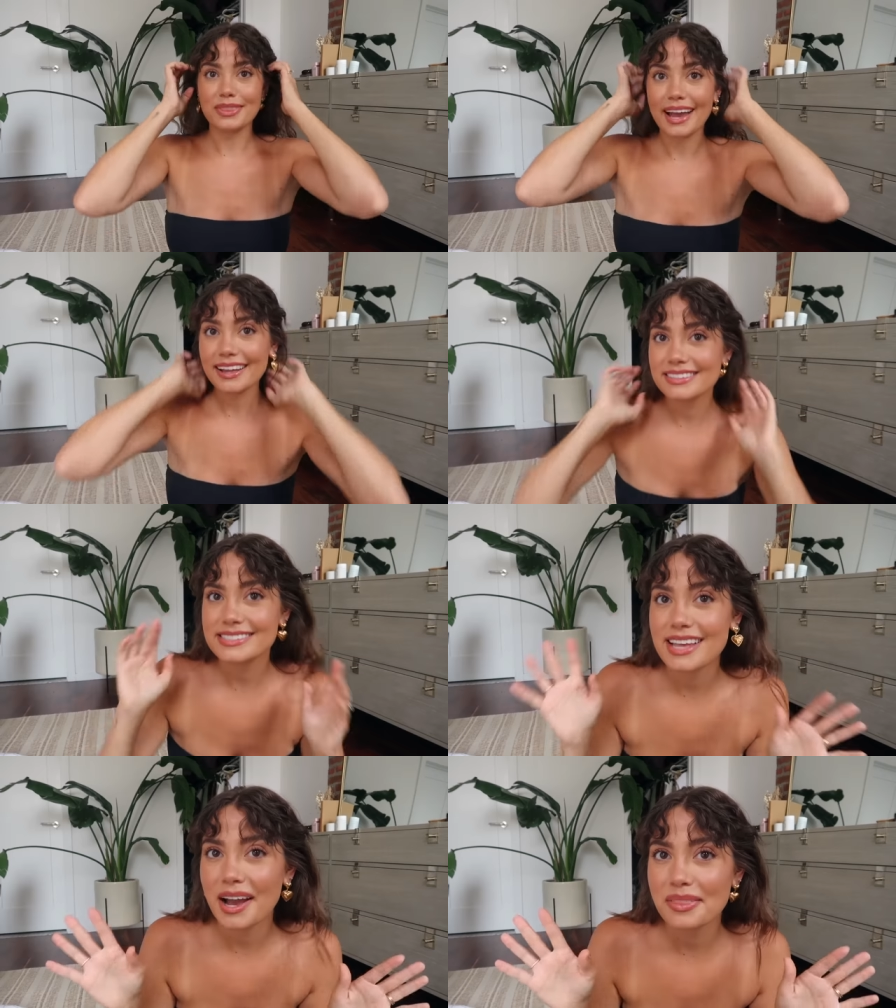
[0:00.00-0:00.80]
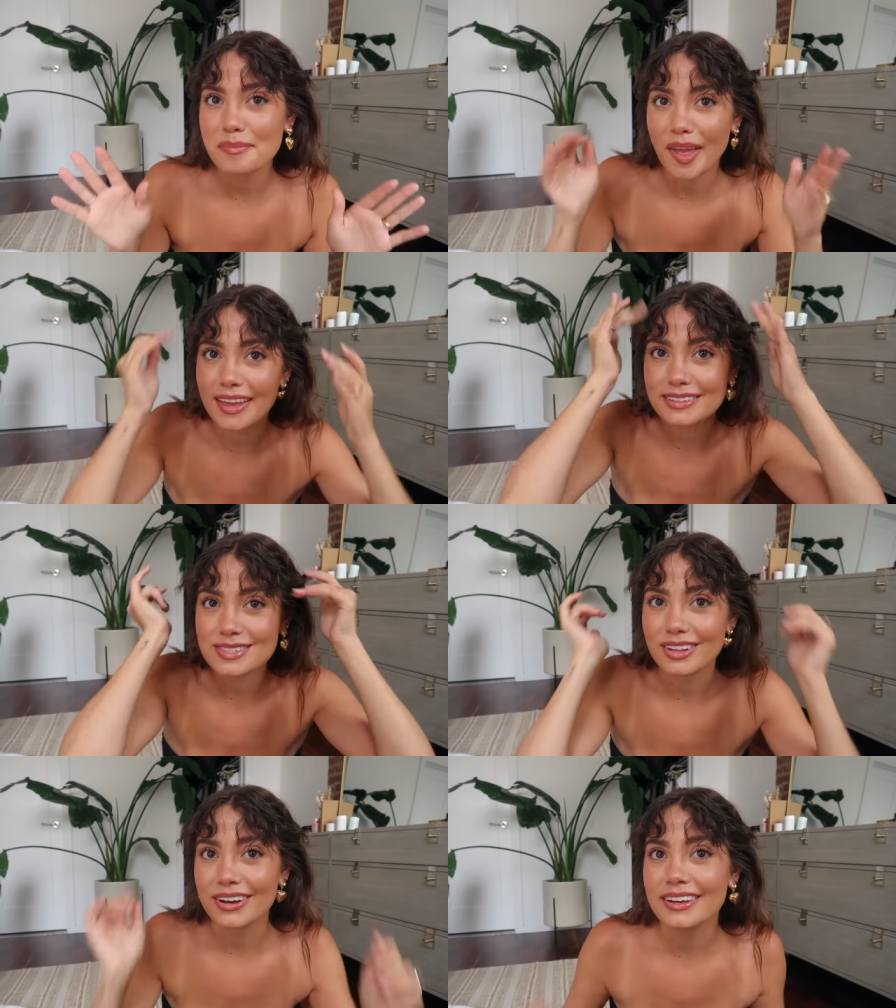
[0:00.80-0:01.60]
that's how the
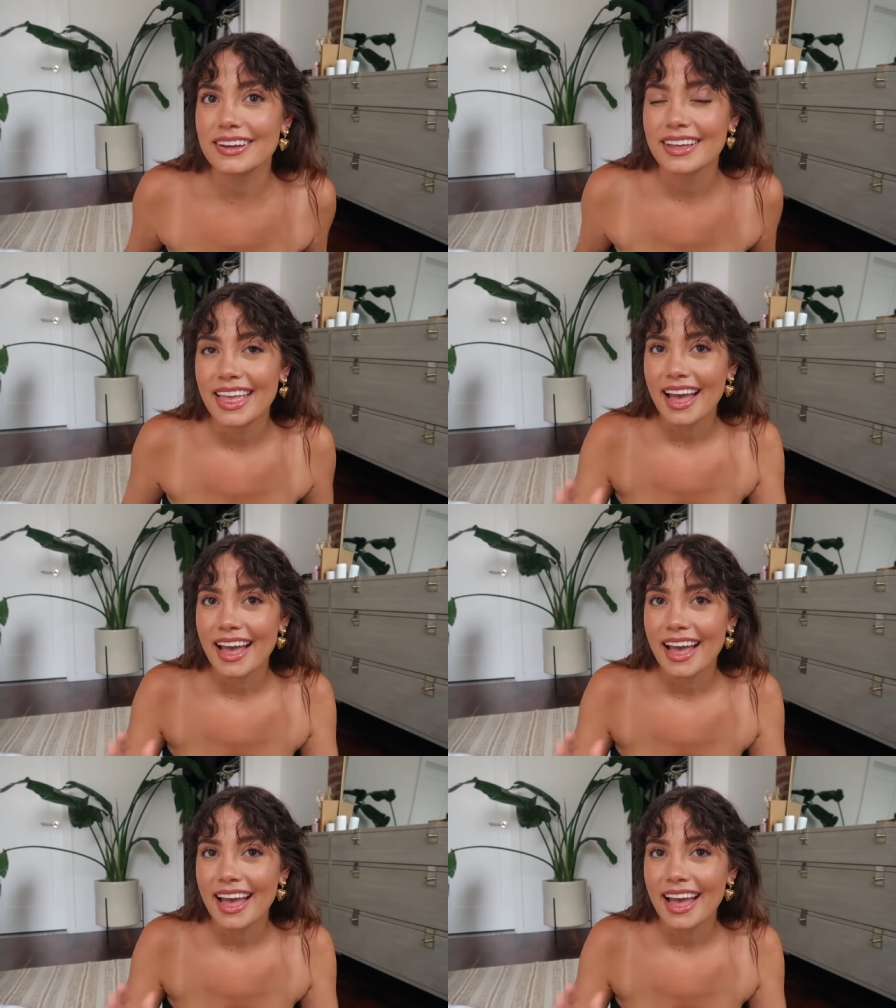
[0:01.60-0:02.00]
bangs look.